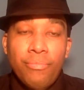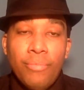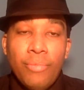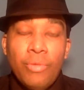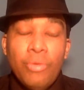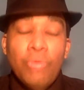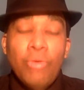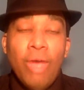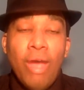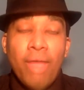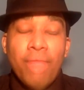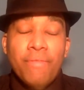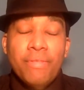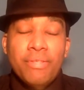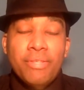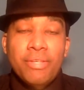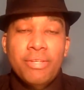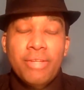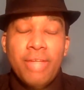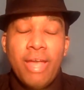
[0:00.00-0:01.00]
You have to
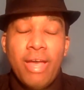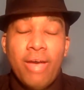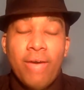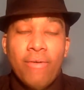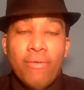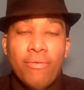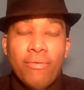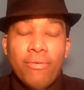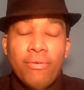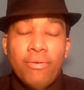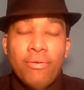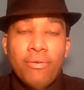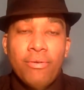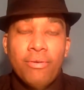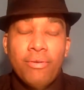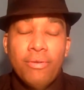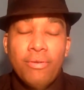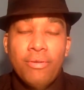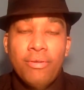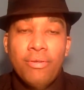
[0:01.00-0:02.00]
sit down
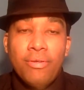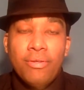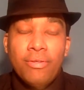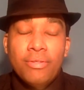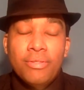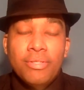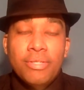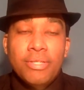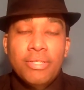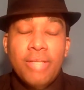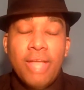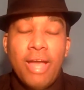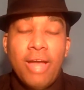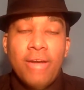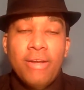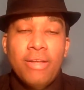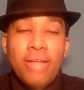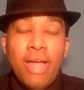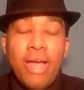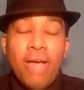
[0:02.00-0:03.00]

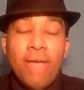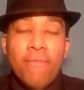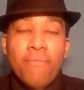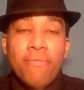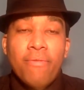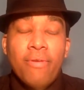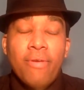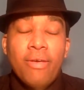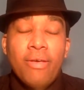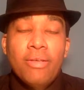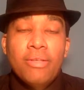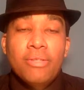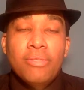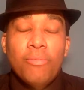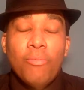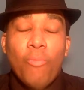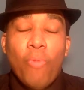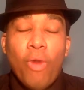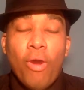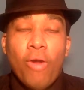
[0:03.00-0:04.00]
and have
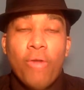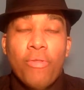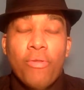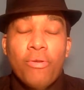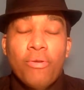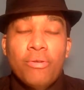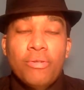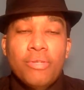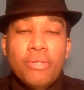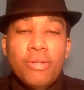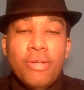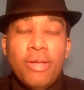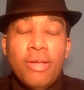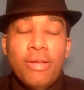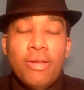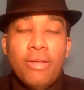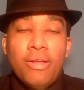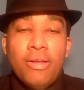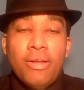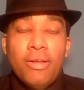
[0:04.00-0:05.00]
some Werthers
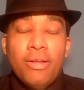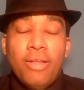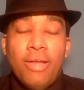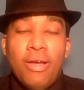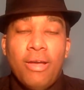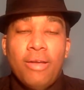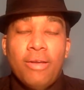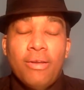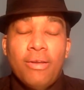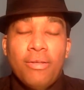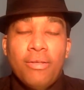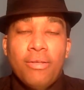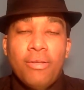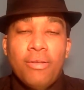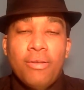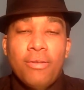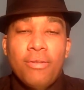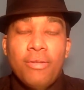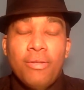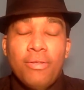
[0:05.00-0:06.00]

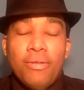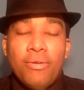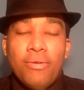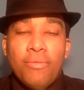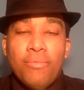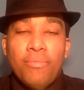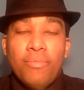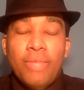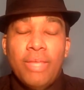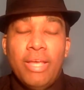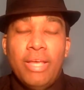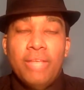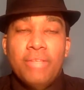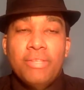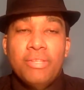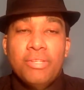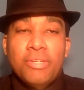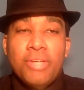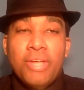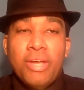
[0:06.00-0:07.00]
in your
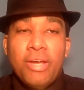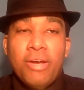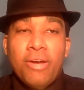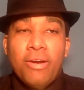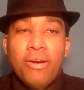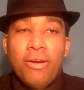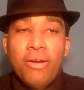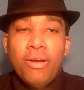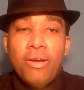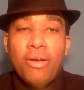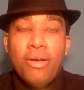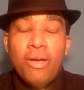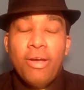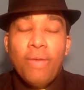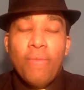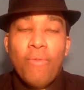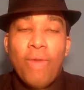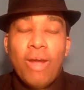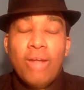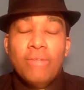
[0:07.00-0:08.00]
easy chair
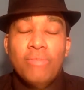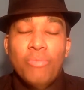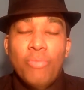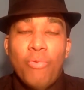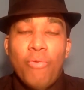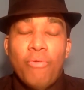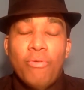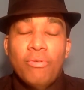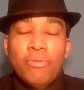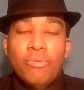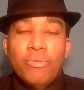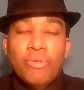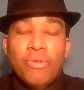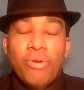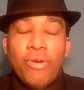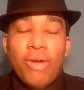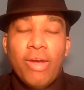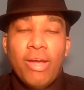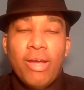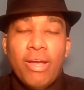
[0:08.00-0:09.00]
and watch movies with
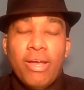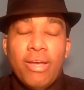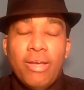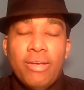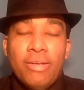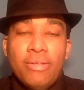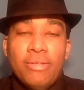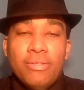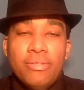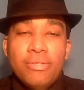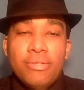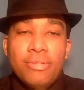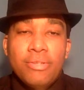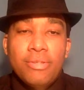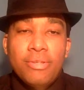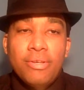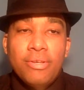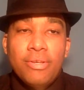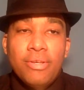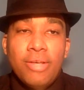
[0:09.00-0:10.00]
your grandkids.
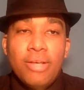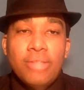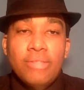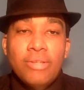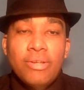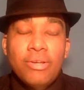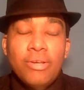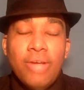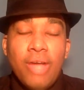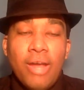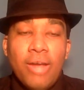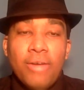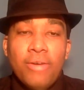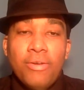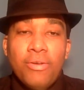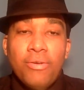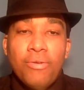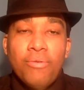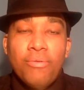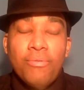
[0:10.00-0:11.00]
That's all you got to
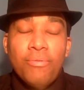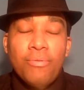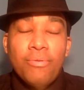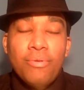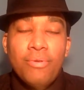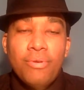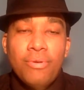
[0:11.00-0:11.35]
do.